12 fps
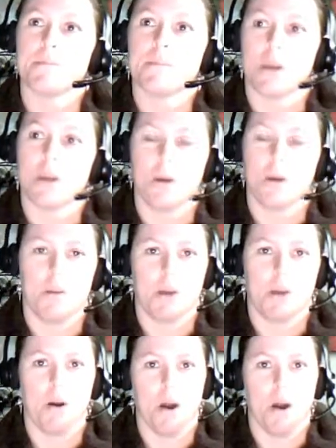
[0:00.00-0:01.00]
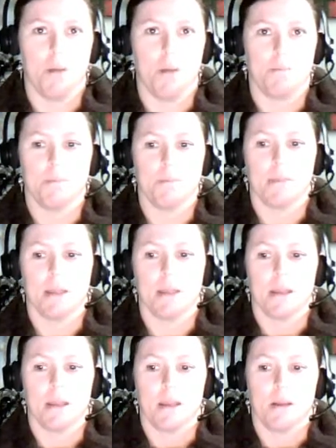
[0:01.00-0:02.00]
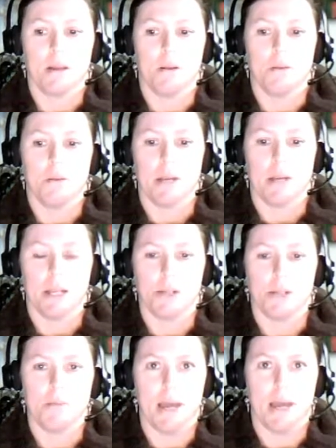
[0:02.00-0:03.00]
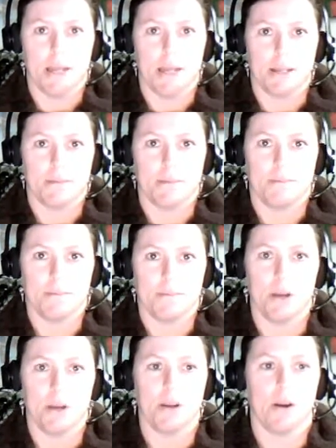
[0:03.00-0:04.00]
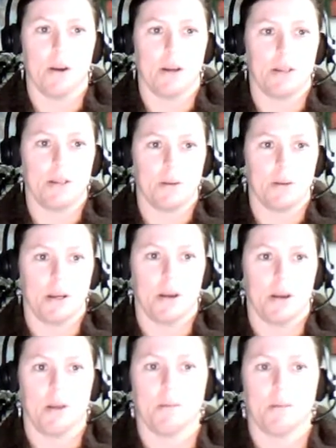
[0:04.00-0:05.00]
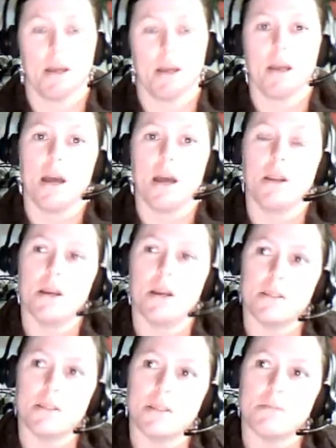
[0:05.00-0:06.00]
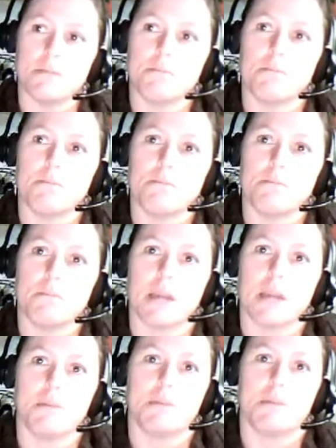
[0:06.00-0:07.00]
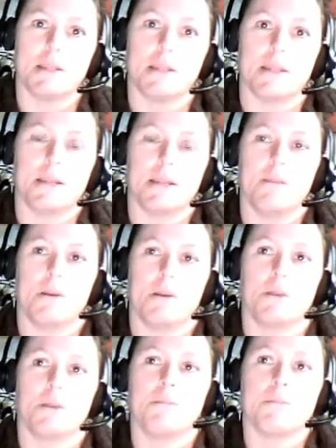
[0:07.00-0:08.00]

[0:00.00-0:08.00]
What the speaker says: Go home. We need your bed. No, I don't want to go home. A nurse came to me and said, well,